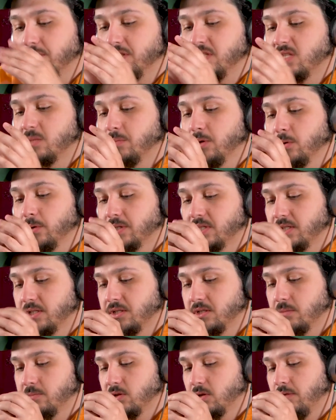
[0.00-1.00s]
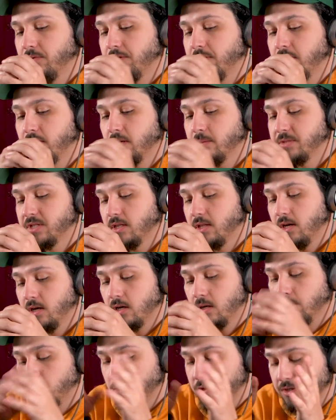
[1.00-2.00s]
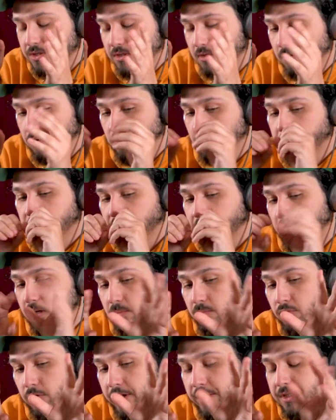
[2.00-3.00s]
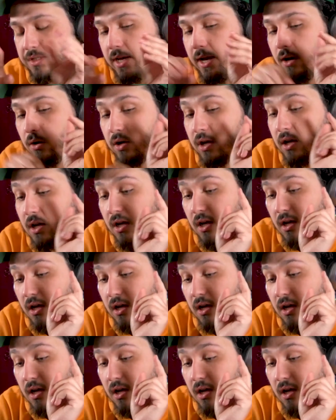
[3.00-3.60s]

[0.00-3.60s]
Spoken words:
and spoke system. So everything comes to the hub, which is the loop, and then it breaks out.